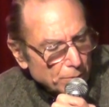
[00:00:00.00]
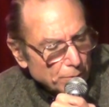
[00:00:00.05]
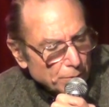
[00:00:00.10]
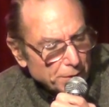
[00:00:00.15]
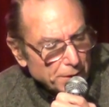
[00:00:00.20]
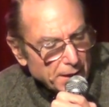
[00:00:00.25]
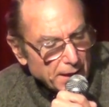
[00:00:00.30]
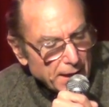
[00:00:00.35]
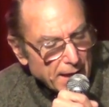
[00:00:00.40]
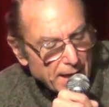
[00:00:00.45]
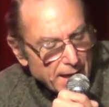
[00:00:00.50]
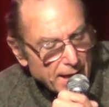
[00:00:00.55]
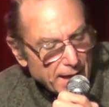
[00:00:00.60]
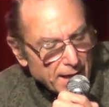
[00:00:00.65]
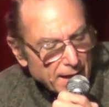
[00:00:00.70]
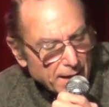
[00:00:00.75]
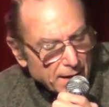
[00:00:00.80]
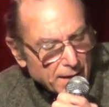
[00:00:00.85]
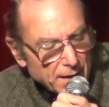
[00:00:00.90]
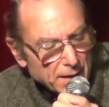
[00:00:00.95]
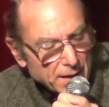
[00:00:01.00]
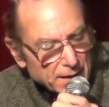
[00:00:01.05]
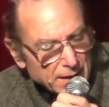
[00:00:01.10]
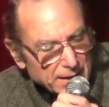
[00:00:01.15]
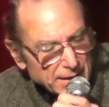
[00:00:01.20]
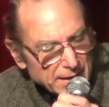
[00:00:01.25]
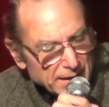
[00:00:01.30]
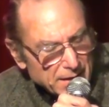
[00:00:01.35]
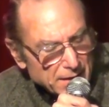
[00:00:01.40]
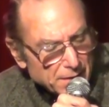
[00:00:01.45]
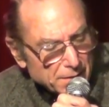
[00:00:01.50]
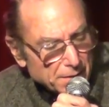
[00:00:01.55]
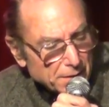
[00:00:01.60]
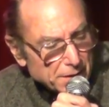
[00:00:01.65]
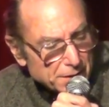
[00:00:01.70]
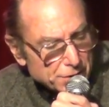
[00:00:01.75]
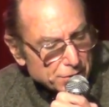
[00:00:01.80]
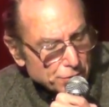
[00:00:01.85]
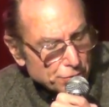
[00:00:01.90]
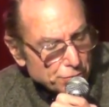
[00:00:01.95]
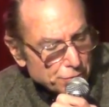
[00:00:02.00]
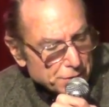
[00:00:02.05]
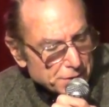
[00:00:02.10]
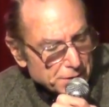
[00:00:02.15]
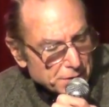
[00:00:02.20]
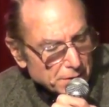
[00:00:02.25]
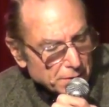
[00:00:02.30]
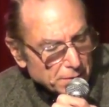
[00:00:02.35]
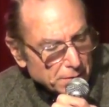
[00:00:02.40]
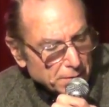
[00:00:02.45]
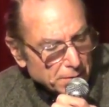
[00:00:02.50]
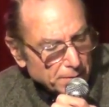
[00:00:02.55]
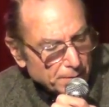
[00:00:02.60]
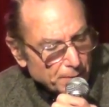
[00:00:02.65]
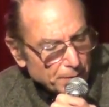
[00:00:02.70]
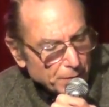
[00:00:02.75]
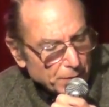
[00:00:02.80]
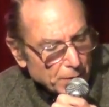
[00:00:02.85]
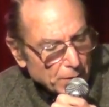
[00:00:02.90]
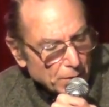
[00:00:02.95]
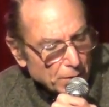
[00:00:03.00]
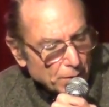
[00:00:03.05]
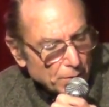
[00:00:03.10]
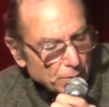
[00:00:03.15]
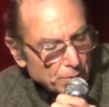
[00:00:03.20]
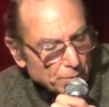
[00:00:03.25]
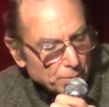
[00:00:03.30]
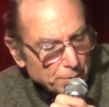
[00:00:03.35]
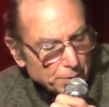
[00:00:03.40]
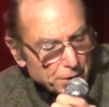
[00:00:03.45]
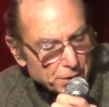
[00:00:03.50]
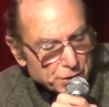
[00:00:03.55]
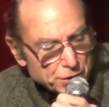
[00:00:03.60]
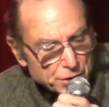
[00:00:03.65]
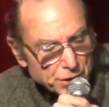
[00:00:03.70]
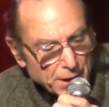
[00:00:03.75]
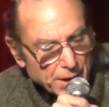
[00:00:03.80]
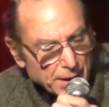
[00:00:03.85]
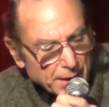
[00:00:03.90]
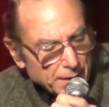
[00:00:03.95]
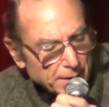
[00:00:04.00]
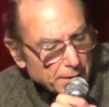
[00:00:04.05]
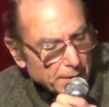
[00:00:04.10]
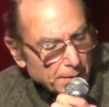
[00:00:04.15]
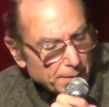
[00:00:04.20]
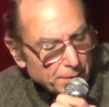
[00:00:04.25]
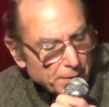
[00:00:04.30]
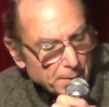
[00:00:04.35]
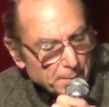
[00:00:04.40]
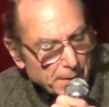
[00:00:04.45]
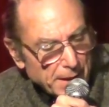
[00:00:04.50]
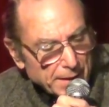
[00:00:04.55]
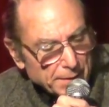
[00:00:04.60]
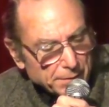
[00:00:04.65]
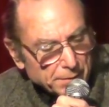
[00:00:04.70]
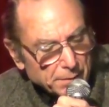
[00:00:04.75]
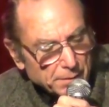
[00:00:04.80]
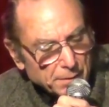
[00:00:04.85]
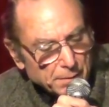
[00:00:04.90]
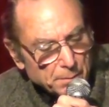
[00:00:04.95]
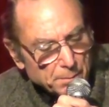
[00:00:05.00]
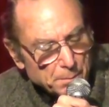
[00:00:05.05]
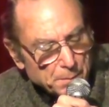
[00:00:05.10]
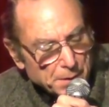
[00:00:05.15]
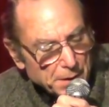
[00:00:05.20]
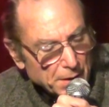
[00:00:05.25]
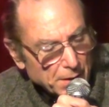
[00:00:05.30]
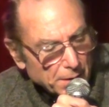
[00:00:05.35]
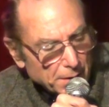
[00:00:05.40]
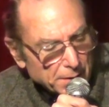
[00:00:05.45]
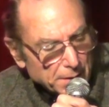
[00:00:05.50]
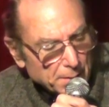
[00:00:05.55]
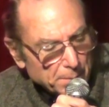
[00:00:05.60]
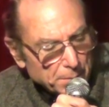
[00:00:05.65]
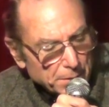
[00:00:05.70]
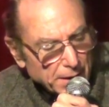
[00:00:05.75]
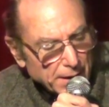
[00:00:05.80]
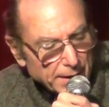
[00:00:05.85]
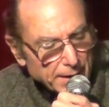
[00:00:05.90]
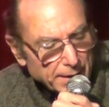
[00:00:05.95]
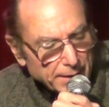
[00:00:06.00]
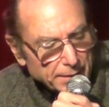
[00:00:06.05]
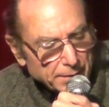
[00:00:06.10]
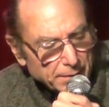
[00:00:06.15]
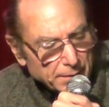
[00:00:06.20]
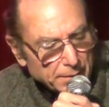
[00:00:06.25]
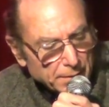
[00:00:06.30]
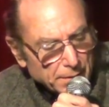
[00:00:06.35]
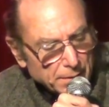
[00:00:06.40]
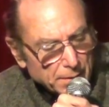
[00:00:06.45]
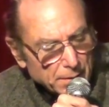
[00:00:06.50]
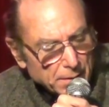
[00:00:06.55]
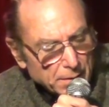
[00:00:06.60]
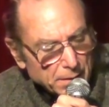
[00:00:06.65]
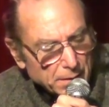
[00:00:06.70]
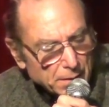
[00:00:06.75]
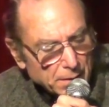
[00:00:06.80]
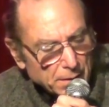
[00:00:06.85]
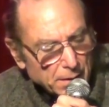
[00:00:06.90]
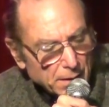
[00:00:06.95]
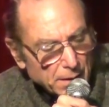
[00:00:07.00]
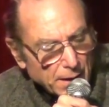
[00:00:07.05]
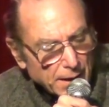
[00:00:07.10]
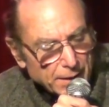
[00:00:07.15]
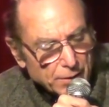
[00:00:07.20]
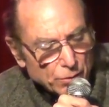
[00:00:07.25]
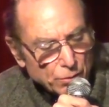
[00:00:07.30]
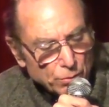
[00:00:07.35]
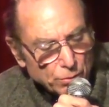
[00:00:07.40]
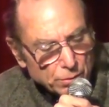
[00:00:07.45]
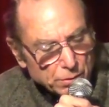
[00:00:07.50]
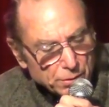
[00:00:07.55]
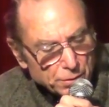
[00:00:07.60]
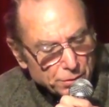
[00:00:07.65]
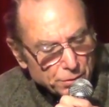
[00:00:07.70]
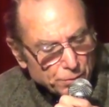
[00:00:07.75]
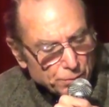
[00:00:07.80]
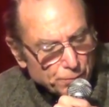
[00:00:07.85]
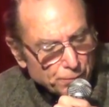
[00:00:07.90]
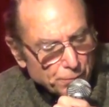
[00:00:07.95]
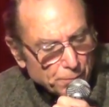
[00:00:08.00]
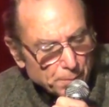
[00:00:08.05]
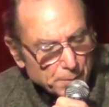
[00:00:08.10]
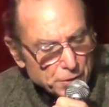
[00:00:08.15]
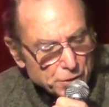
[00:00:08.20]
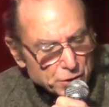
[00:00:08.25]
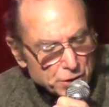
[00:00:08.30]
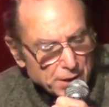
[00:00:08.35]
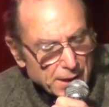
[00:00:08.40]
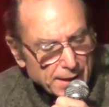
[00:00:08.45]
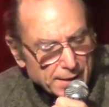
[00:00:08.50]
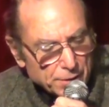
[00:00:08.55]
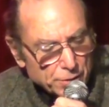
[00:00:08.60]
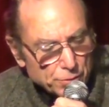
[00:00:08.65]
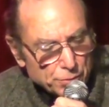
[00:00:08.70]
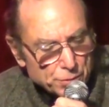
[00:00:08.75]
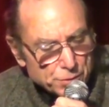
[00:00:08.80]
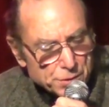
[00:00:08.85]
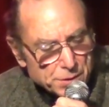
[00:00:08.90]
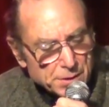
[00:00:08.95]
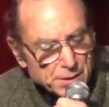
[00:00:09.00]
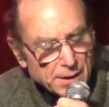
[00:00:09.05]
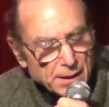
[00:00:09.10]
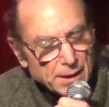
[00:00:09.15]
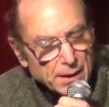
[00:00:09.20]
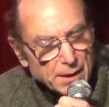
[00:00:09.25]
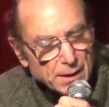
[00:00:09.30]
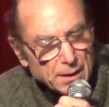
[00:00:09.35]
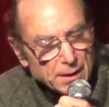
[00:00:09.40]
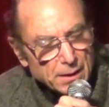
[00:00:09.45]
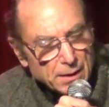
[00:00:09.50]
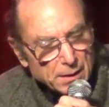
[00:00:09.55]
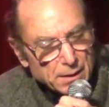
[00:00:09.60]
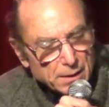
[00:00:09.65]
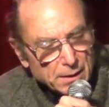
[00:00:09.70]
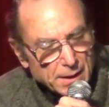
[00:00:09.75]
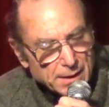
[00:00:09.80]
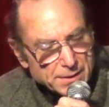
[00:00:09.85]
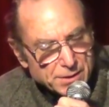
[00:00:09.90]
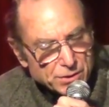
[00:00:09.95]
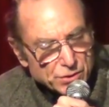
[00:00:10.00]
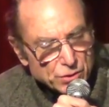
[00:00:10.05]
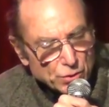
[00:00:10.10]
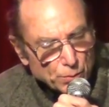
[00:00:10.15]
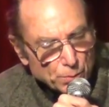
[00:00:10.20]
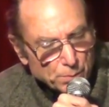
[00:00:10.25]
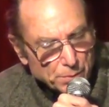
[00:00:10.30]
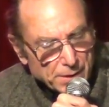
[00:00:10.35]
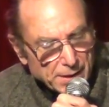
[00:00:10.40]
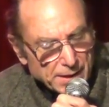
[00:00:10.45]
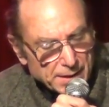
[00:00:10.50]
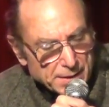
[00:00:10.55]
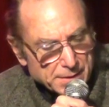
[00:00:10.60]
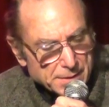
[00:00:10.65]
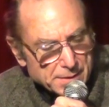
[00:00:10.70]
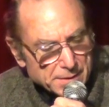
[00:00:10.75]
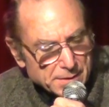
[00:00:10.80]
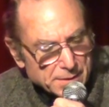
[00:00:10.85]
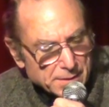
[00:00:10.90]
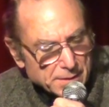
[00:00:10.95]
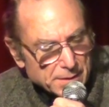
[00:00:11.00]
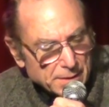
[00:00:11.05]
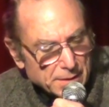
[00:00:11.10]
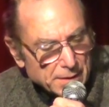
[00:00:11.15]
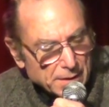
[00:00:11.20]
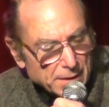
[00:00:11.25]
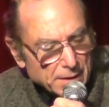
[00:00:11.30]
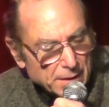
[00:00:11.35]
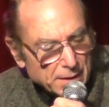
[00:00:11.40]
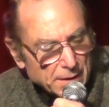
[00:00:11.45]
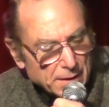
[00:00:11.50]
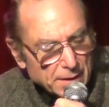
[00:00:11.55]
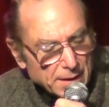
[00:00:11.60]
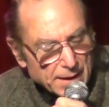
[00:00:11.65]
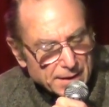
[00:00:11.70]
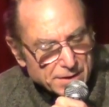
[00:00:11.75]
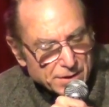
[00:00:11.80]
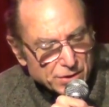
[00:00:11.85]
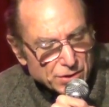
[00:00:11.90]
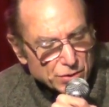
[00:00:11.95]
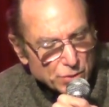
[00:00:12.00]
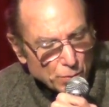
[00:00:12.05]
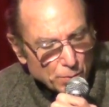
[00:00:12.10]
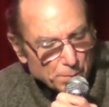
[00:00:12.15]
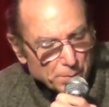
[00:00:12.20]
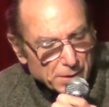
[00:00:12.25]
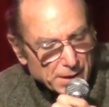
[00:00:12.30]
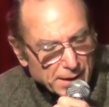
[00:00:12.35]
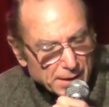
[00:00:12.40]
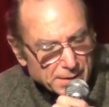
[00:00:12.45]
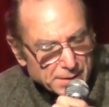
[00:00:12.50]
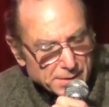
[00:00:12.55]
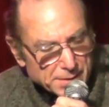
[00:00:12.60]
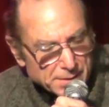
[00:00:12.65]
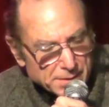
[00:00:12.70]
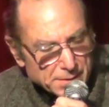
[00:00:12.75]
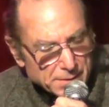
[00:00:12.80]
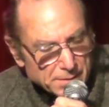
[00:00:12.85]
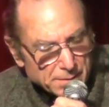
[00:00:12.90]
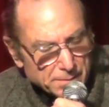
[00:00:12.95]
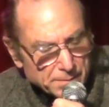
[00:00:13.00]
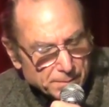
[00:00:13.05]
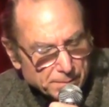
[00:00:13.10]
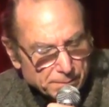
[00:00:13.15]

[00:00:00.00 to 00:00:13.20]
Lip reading: or the air, clear as crystal, or the shade of the mountain beyond the plain. I call to you from the shadows, las sombras, las sombras.